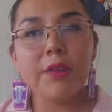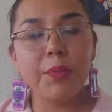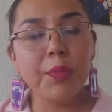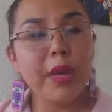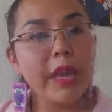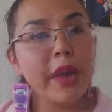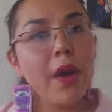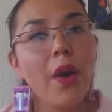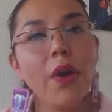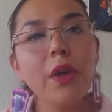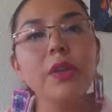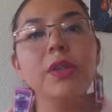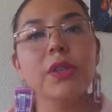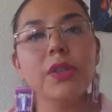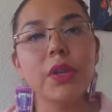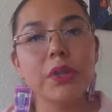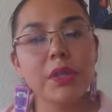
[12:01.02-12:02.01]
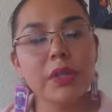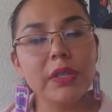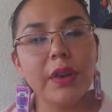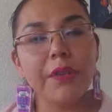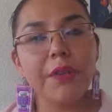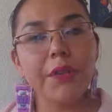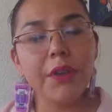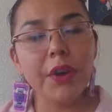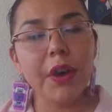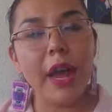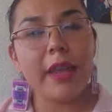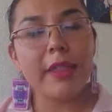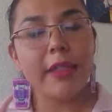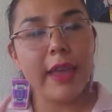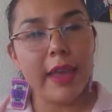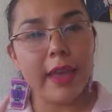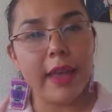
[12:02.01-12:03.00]
we also suffer at
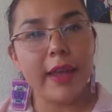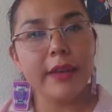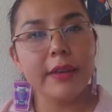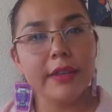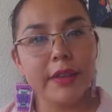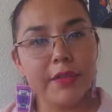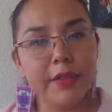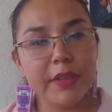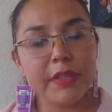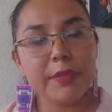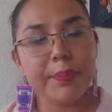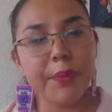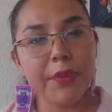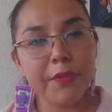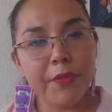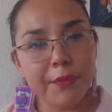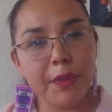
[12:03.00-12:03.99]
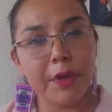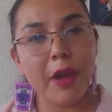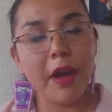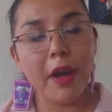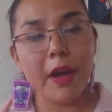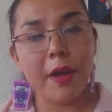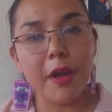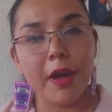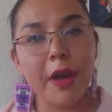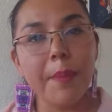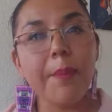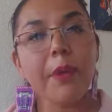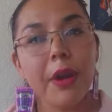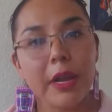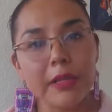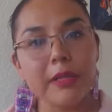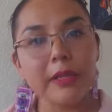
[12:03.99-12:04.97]
the hand of this
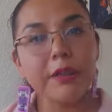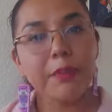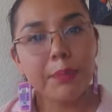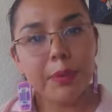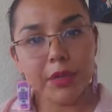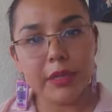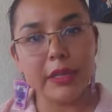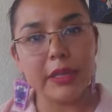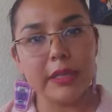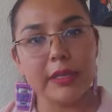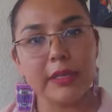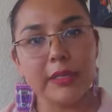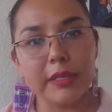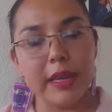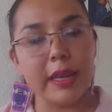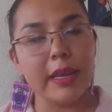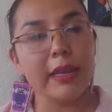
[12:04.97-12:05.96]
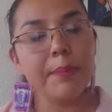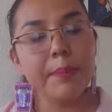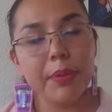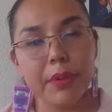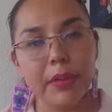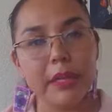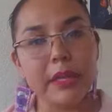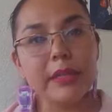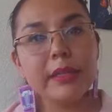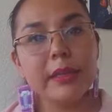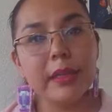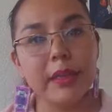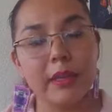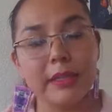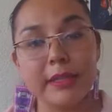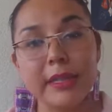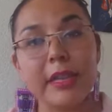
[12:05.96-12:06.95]
oppressive police state
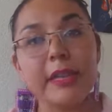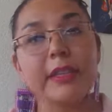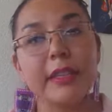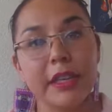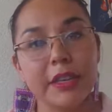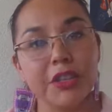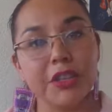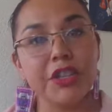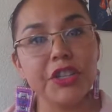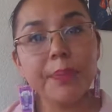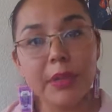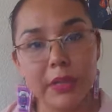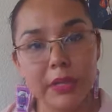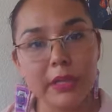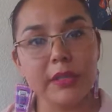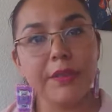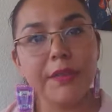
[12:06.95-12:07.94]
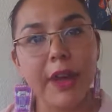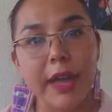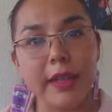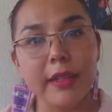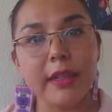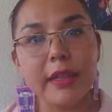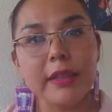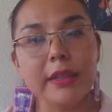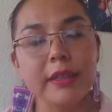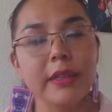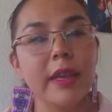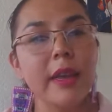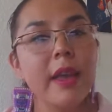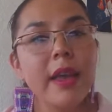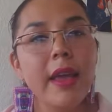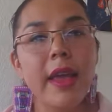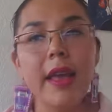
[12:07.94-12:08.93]
and state-sanctioned police violence,
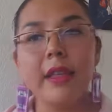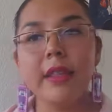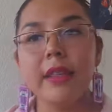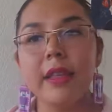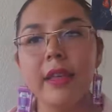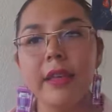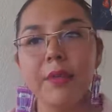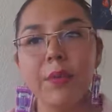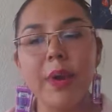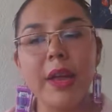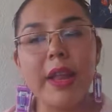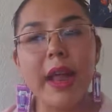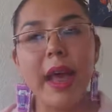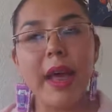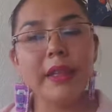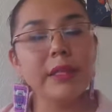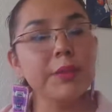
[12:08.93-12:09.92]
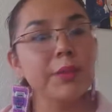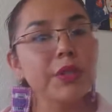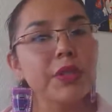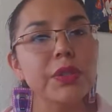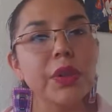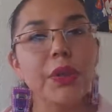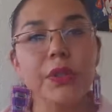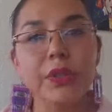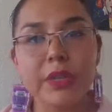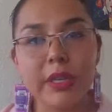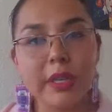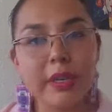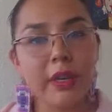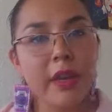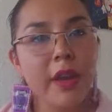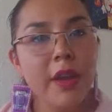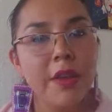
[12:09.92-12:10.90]
and what has
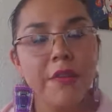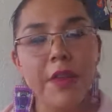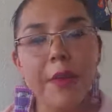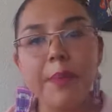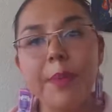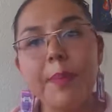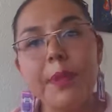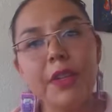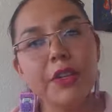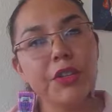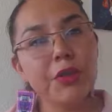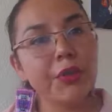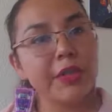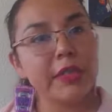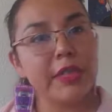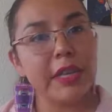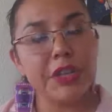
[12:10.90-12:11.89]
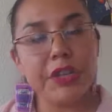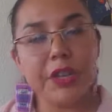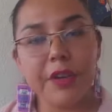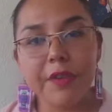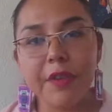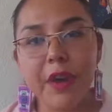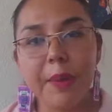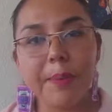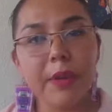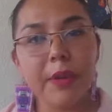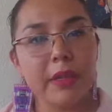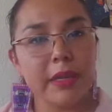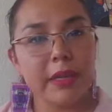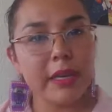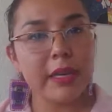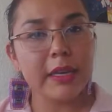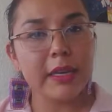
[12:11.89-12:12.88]
resulted from the militarization of our
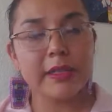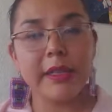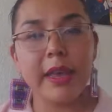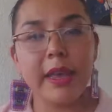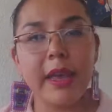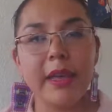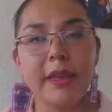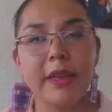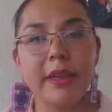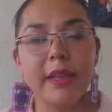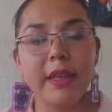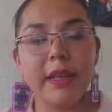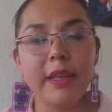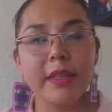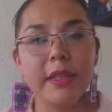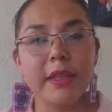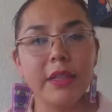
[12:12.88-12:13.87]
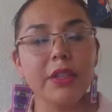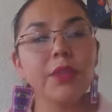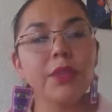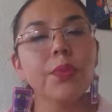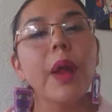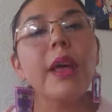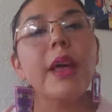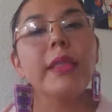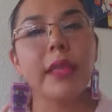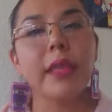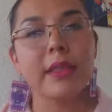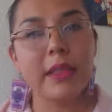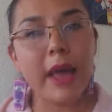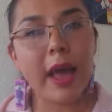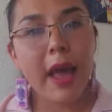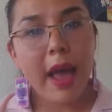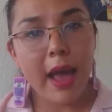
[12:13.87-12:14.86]
police and the threat
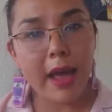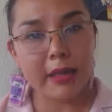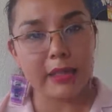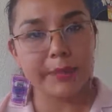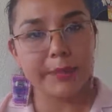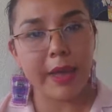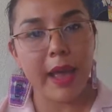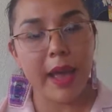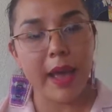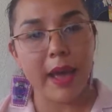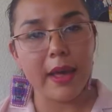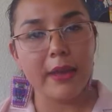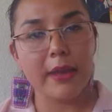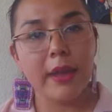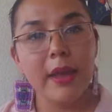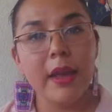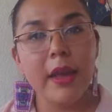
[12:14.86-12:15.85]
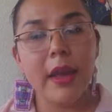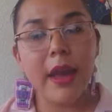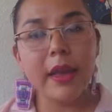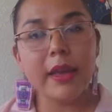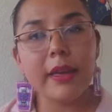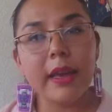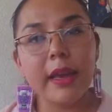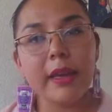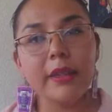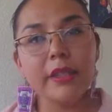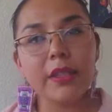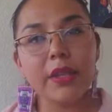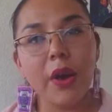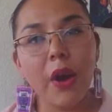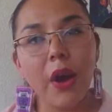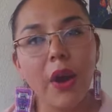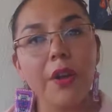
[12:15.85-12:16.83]
that has had against
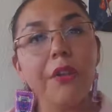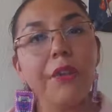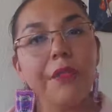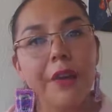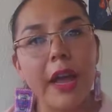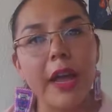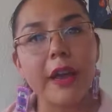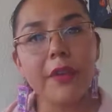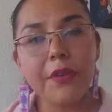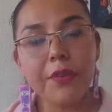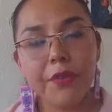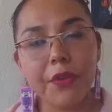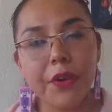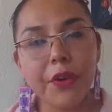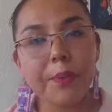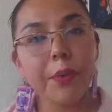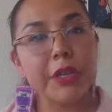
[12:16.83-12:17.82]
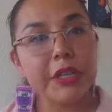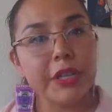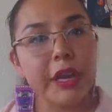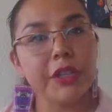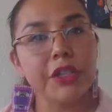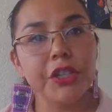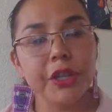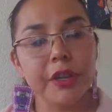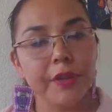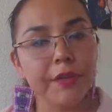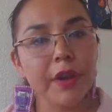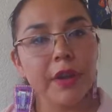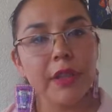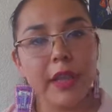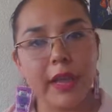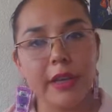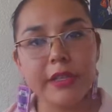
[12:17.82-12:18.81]
our fight for protection of our
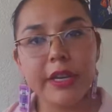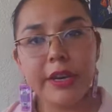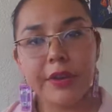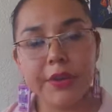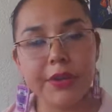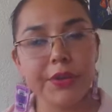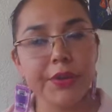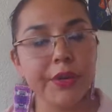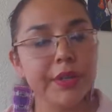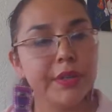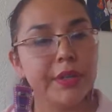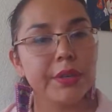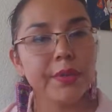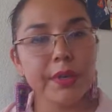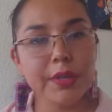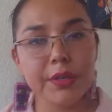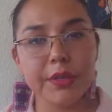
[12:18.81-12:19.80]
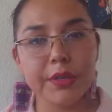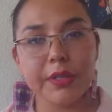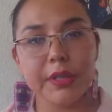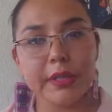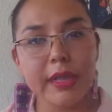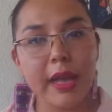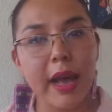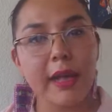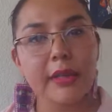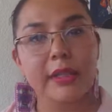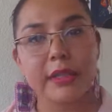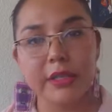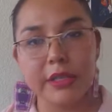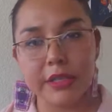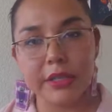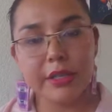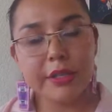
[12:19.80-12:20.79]
land, territories, and resources as
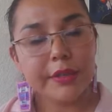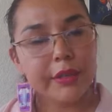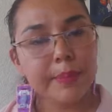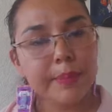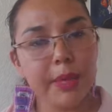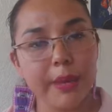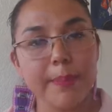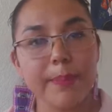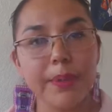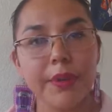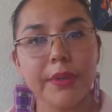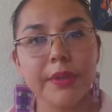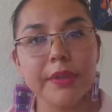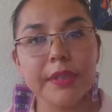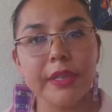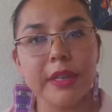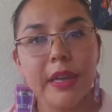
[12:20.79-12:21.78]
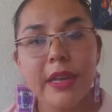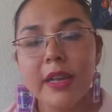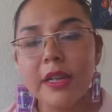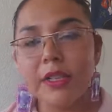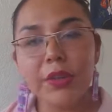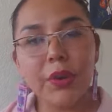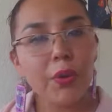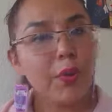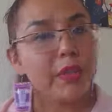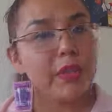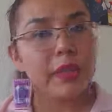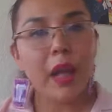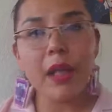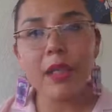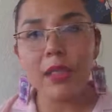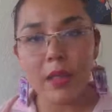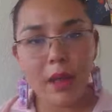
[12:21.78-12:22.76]
Indigenous peoples. So it was
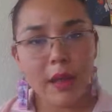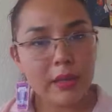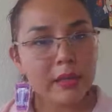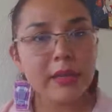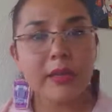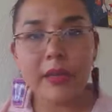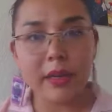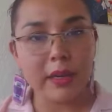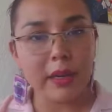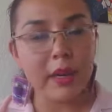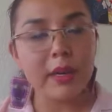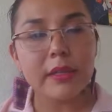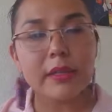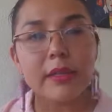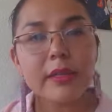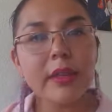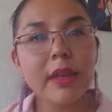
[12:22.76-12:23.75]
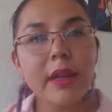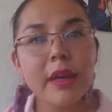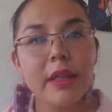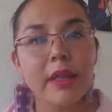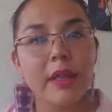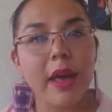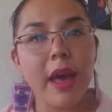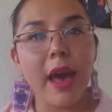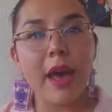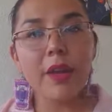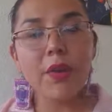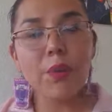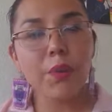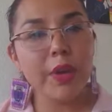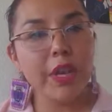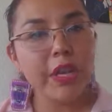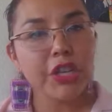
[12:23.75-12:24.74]
not lost on us that
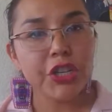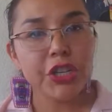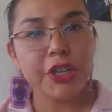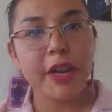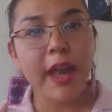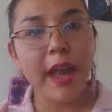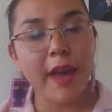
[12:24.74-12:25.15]
we should